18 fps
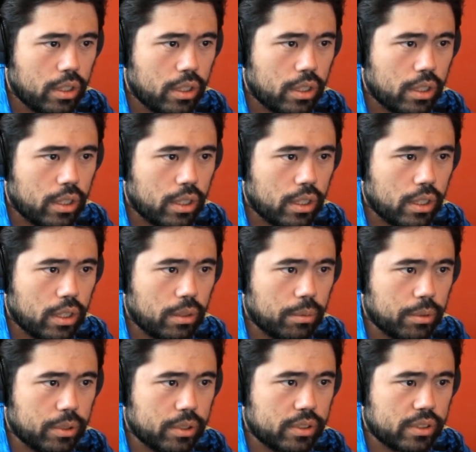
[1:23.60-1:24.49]

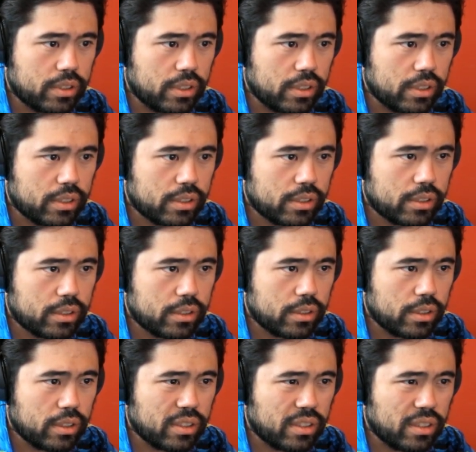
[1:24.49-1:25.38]
Um, let's see,
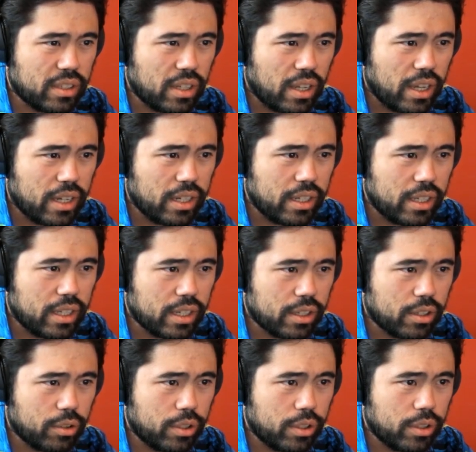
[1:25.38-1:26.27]
nine
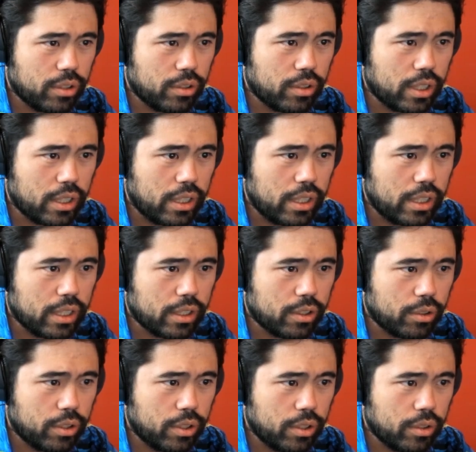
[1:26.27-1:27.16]
can't go here, nine can't
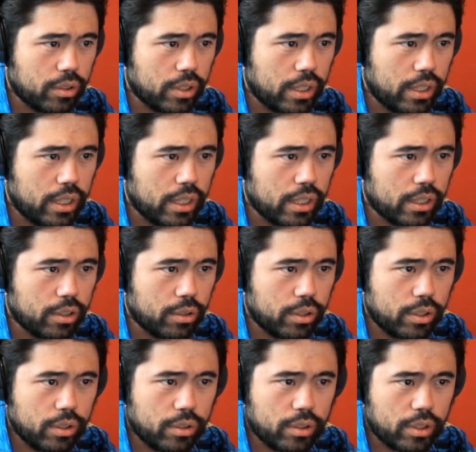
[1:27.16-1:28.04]
go here, nine can't go
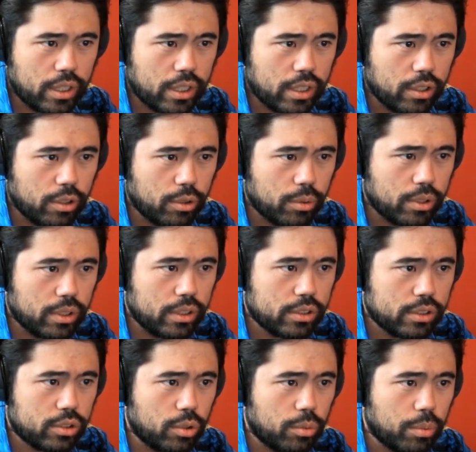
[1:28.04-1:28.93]
here, nine can go into
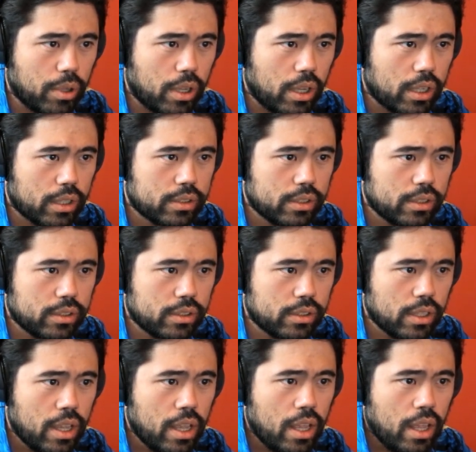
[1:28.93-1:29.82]
these two
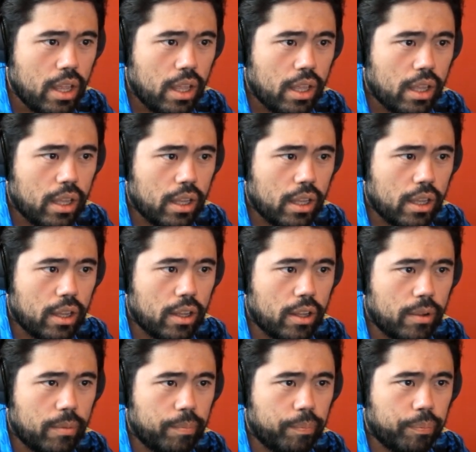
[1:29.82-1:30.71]
boxes.
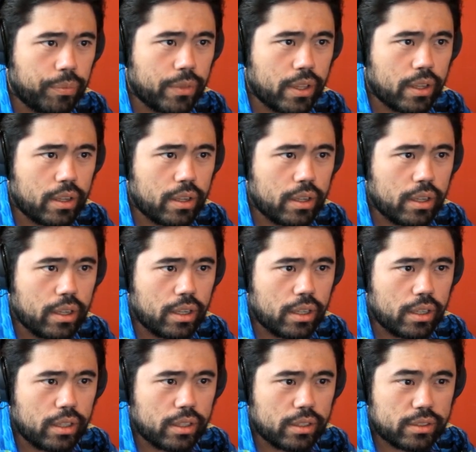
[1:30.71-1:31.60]
Um,
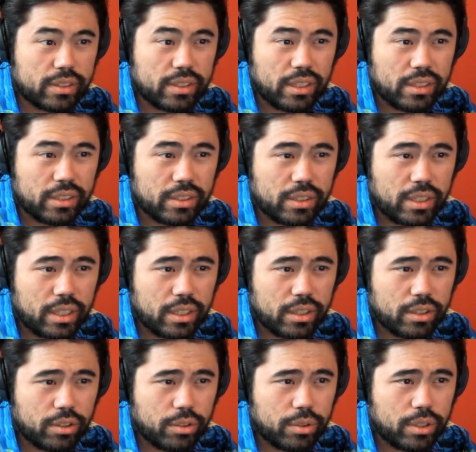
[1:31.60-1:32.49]
Uh, six
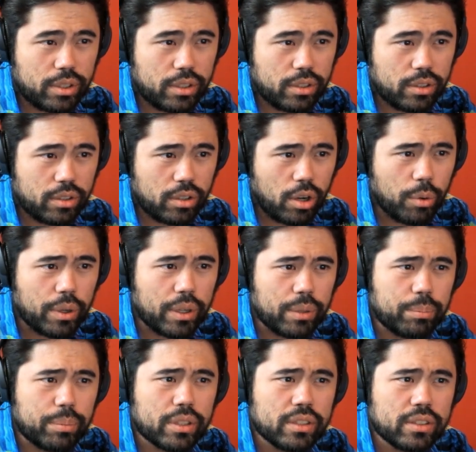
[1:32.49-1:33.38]
can't go here. Oh
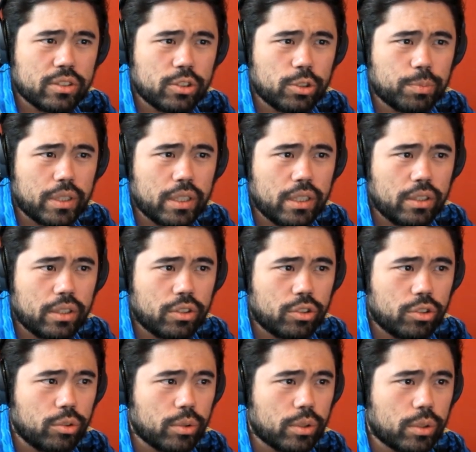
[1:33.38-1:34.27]
wait, but this should be
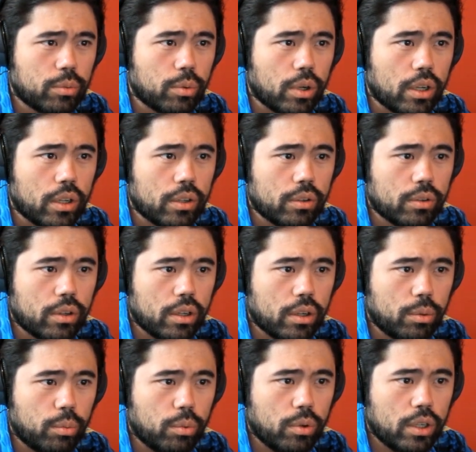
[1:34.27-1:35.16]
two and what?
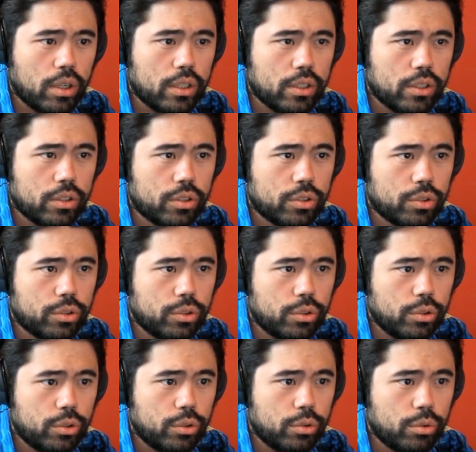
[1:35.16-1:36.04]
Uh, one,
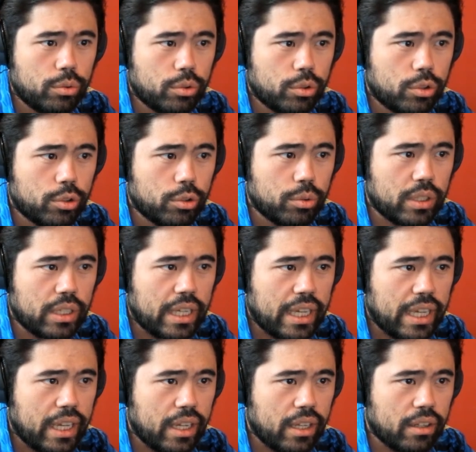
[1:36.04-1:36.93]
two, two and
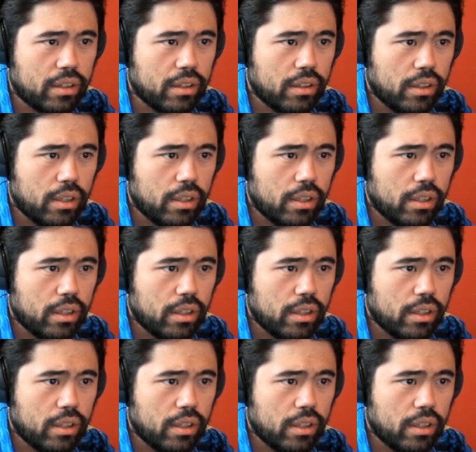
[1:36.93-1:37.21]
eight.